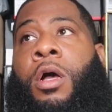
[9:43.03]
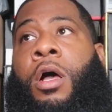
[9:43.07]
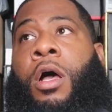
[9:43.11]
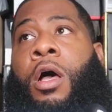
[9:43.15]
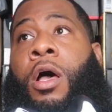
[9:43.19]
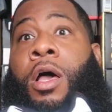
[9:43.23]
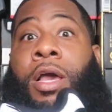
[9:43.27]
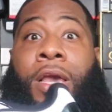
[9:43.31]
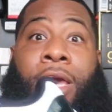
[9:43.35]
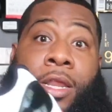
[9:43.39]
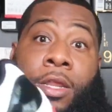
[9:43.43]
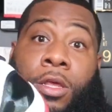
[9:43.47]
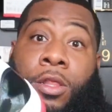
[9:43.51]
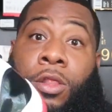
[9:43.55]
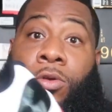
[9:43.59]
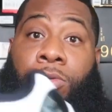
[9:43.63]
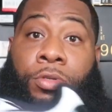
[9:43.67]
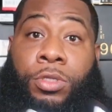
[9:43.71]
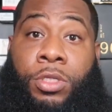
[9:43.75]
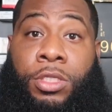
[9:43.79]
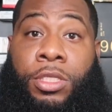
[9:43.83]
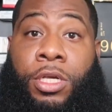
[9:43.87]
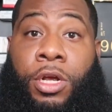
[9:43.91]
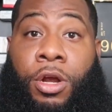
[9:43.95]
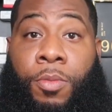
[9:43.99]
I got the
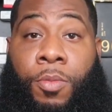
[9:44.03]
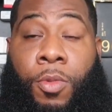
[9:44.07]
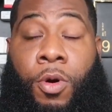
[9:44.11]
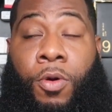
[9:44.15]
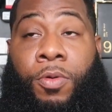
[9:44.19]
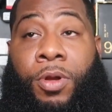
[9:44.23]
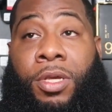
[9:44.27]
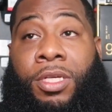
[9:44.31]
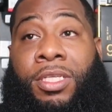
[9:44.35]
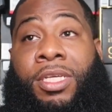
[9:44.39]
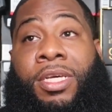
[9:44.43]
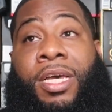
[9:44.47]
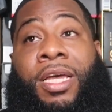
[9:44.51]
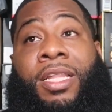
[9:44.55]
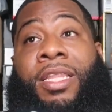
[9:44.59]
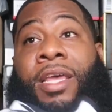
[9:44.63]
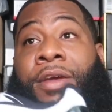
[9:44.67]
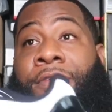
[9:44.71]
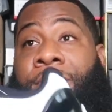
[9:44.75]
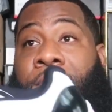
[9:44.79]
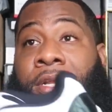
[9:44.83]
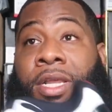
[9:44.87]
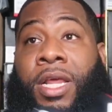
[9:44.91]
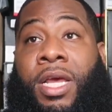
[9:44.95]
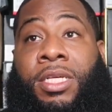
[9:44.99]
closing ceremonies. I got the
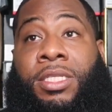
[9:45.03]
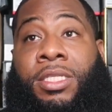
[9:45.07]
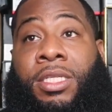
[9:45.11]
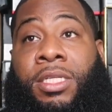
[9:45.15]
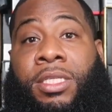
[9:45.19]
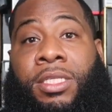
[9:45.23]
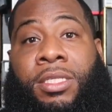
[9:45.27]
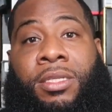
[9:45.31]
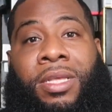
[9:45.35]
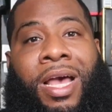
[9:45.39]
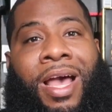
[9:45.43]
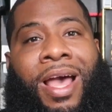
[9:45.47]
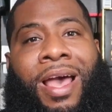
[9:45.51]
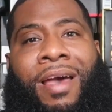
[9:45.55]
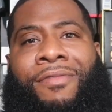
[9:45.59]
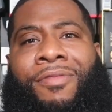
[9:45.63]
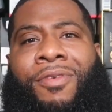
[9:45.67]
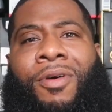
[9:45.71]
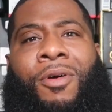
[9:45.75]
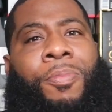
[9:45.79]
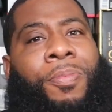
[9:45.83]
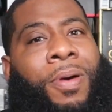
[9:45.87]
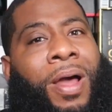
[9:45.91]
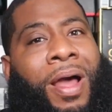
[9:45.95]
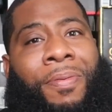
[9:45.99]
iridescence. I
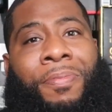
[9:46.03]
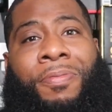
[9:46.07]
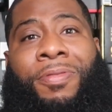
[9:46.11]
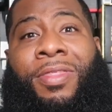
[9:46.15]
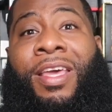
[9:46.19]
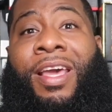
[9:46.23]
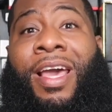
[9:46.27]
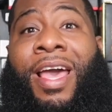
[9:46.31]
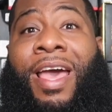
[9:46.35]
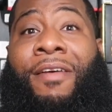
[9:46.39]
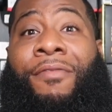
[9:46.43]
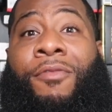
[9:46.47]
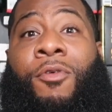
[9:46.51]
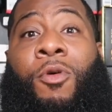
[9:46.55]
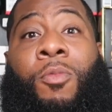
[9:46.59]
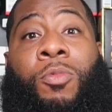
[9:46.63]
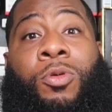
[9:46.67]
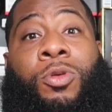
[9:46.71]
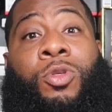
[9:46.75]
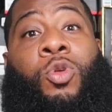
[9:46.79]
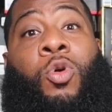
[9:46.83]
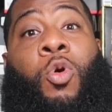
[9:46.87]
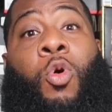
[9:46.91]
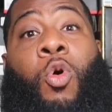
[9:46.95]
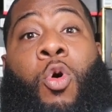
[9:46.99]
think I have
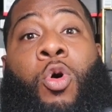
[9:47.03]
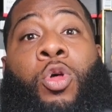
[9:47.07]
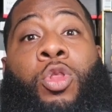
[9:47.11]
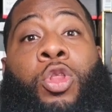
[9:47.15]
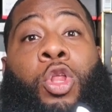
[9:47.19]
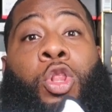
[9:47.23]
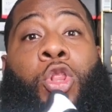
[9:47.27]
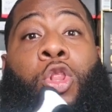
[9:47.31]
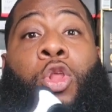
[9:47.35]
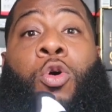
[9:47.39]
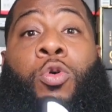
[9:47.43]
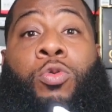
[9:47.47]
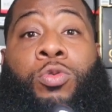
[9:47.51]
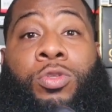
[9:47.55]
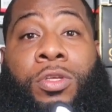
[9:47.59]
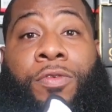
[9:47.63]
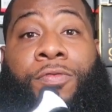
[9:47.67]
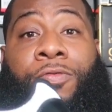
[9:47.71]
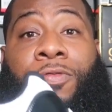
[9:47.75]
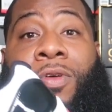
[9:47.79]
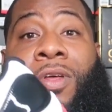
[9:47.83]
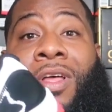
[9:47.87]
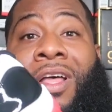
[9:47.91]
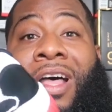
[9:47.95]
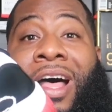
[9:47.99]
almost all the lows
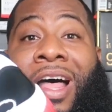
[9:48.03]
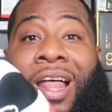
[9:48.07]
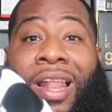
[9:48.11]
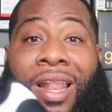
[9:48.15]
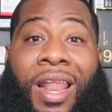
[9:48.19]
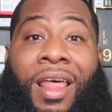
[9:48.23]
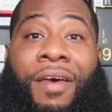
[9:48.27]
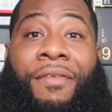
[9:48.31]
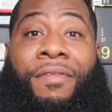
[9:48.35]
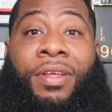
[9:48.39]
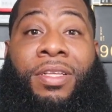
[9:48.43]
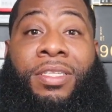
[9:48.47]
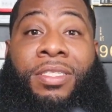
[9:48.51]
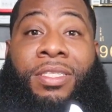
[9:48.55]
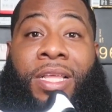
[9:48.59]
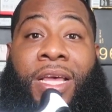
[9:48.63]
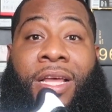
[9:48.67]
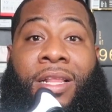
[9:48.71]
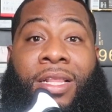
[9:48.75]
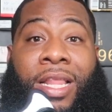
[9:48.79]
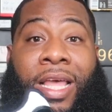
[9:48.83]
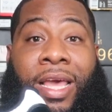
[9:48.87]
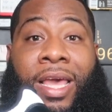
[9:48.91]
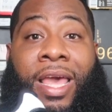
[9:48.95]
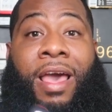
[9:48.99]
of 11s
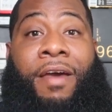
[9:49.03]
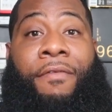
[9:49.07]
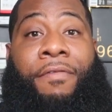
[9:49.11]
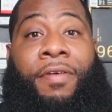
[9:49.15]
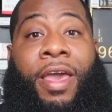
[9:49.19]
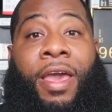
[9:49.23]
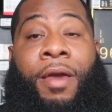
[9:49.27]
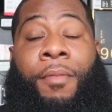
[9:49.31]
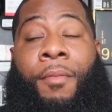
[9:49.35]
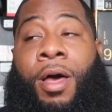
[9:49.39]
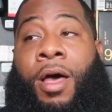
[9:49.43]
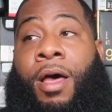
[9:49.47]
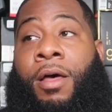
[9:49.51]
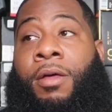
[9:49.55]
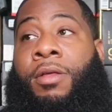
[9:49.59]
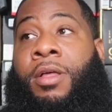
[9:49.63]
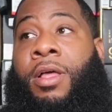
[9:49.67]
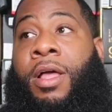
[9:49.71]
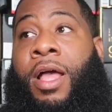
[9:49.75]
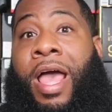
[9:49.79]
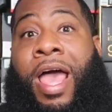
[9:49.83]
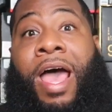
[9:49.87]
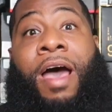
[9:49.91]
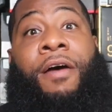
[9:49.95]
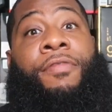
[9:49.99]
that have
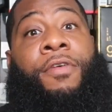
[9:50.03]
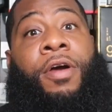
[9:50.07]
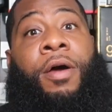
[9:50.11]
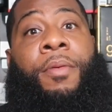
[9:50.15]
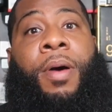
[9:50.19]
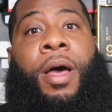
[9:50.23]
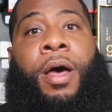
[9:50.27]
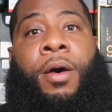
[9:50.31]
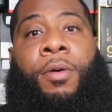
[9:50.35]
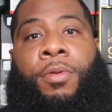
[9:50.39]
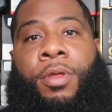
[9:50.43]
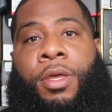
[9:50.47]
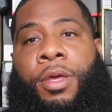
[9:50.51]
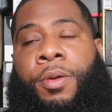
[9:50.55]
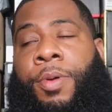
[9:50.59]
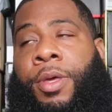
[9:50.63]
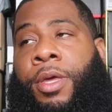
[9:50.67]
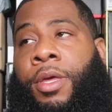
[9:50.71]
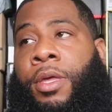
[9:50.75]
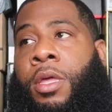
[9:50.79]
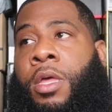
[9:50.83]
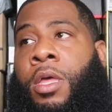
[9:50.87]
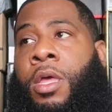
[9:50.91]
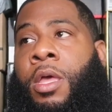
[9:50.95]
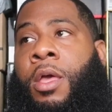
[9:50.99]
come out. You know what
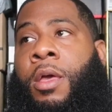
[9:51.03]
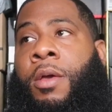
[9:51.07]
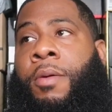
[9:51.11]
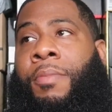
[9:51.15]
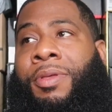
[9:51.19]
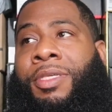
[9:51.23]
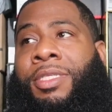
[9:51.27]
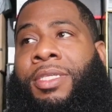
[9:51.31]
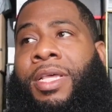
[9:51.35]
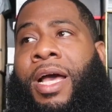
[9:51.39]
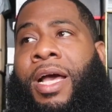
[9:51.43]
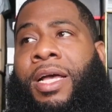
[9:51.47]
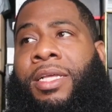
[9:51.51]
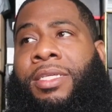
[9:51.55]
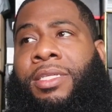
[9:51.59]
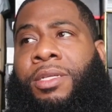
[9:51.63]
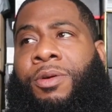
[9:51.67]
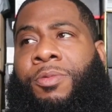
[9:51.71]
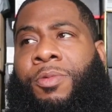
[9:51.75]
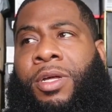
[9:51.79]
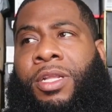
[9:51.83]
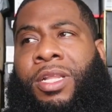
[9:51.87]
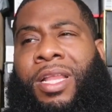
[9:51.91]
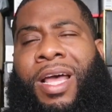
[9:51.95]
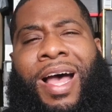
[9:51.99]
I mean? Besides
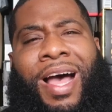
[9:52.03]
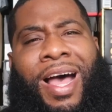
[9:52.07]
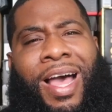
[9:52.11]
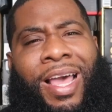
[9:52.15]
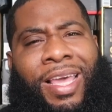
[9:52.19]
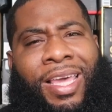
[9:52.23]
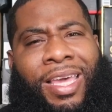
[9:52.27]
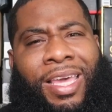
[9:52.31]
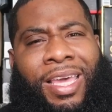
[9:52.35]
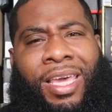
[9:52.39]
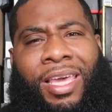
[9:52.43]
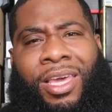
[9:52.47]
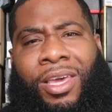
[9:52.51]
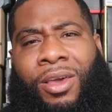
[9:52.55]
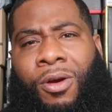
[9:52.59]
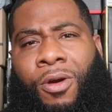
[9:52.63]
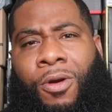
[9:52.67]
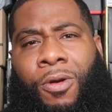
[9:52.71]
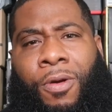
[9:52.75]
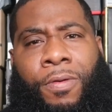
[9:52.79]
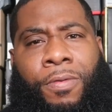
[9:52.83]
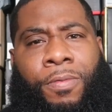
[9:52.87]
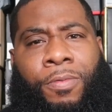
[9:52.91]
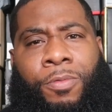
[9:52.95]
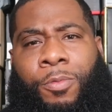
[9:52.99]
the IE
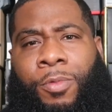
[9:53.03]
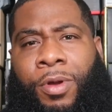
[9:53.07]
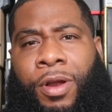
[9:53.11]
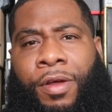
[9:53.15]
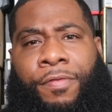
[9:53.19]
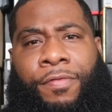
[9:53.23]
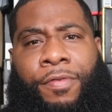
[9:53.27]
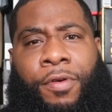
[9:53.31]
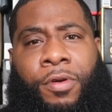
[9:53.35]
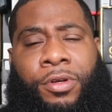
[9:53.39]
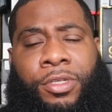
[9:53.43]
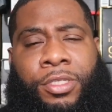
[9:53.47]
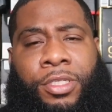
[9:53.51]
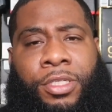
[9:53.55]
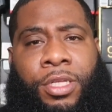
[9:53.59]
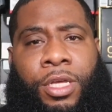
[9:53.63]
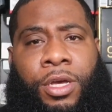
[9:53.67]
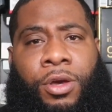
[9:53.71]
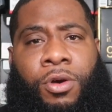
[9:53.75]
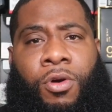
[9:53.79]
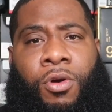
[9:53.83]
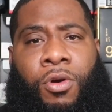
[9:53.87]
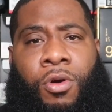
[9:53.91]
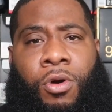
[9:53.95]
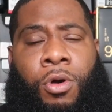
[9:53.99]
or whatever versions
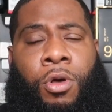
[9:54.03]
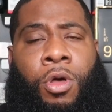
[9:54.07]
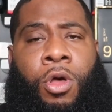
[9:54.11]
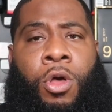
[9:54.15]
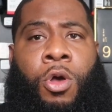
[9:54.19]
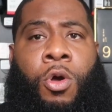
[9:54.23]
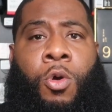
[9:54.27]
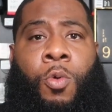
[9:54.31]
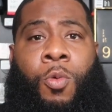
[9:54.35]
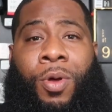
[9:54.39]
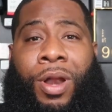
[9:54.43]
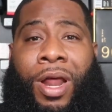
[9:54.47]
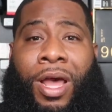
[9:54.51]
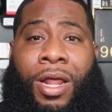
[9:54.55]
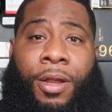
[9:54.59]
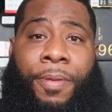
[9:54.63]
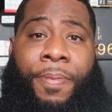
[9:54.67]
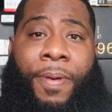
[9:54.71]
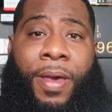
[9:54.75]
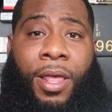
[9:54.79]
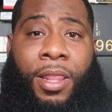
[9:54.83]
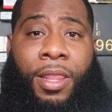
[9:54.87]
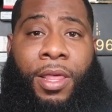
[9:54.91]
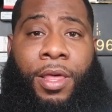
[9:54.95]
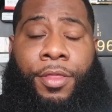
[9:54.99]
they call without the
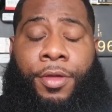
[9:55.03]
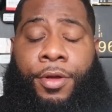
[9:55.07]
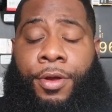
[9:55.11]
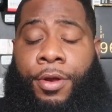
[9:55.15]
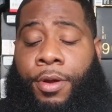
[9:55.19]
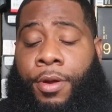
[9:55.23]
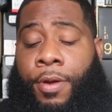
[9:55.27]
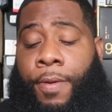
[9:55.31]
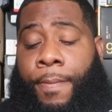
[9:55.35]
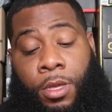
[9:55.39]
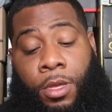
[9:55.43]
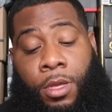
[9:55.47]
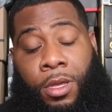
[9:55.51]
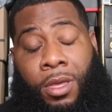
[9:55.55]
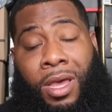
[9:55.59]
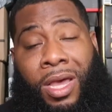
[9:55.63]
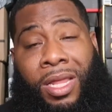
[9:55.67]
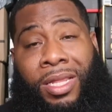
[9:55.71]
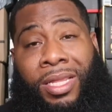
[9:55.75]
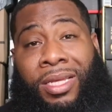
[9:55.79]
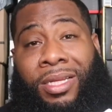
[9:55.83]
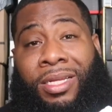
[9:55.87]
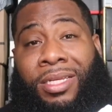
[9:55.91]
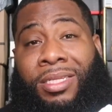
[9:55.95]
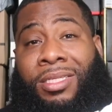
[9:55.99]
pant leather.
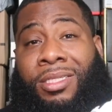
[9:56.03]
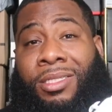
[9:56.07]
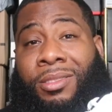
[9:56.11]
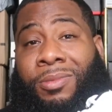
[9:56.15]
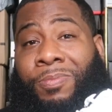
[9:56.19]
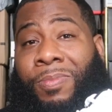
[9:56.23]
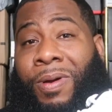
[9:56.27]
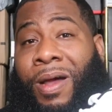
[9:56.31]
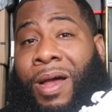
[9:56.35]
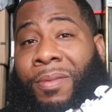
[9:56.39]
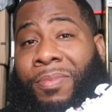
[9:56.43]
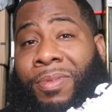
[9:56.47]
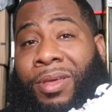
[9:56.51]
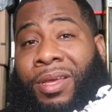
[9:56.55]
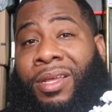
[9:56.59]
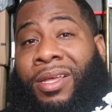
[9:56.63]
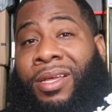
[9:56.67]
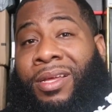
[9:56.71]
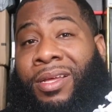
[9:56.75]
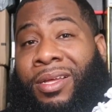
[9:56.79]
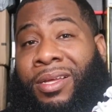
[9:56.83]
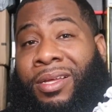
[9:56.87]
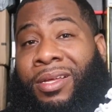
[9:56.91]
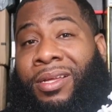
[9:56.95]
I think this is probably